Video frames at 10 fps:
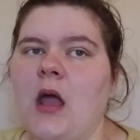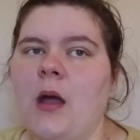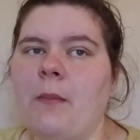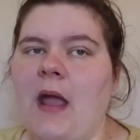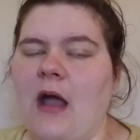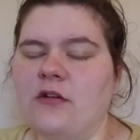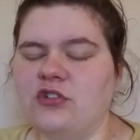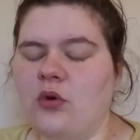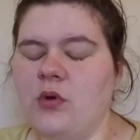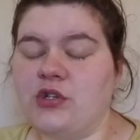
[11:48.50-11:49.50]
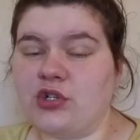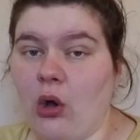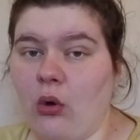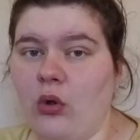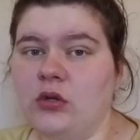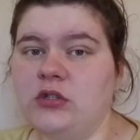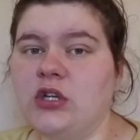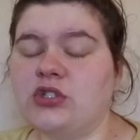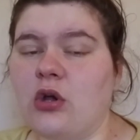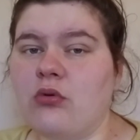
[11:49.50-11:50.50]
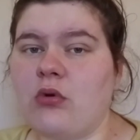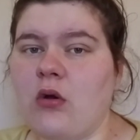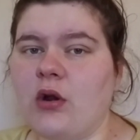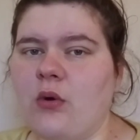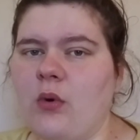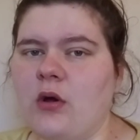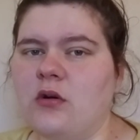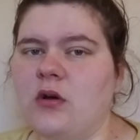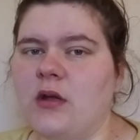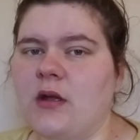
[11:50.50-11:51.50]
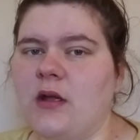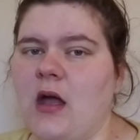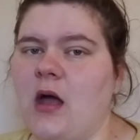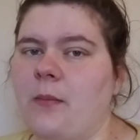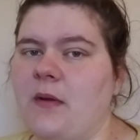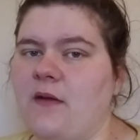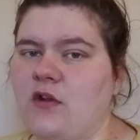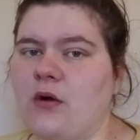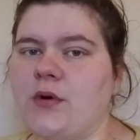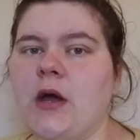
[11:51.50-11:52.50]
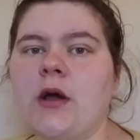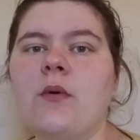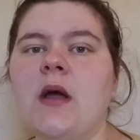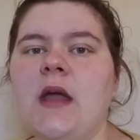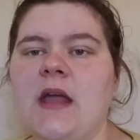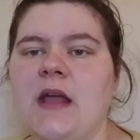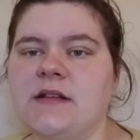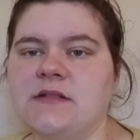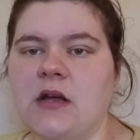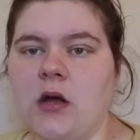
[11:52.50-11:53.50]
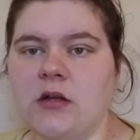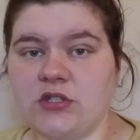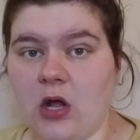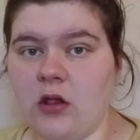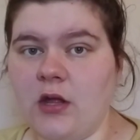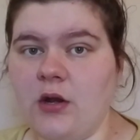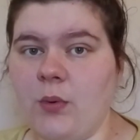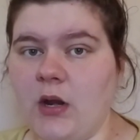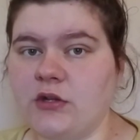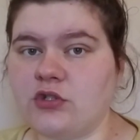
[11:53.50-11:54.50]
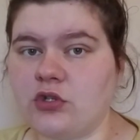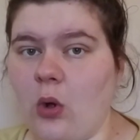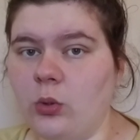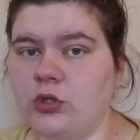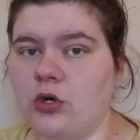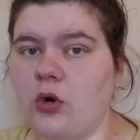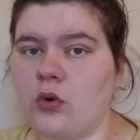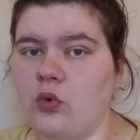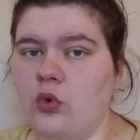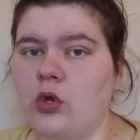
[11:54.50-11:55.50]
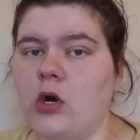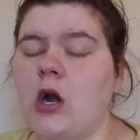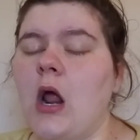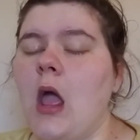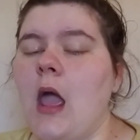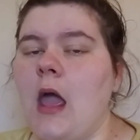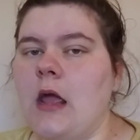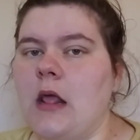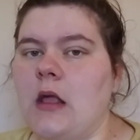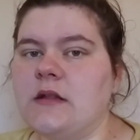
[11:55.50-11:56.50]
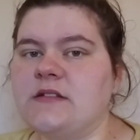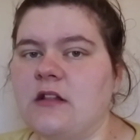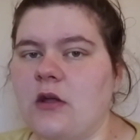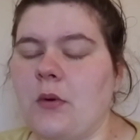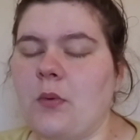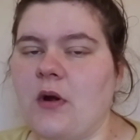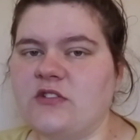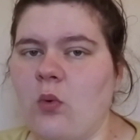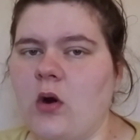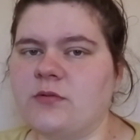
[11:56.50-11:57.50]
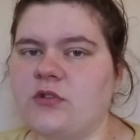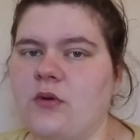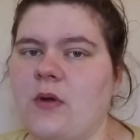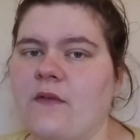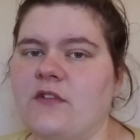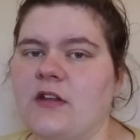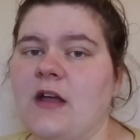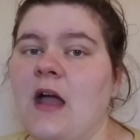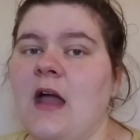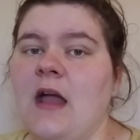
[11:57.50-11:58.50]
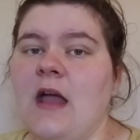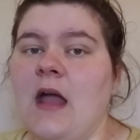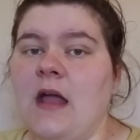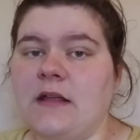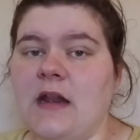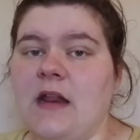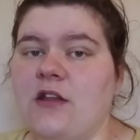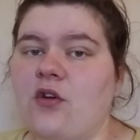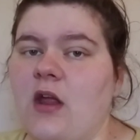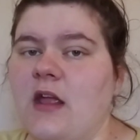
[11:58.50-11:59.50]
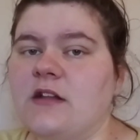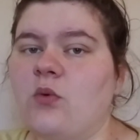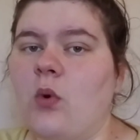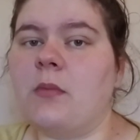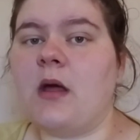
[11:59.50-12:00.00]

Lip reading: my house is always cold, so coconut oil, if you don't know, is a solid when it's colder or cooler, and it's a liquid when it's warm, so you have to get it in your hands and warm it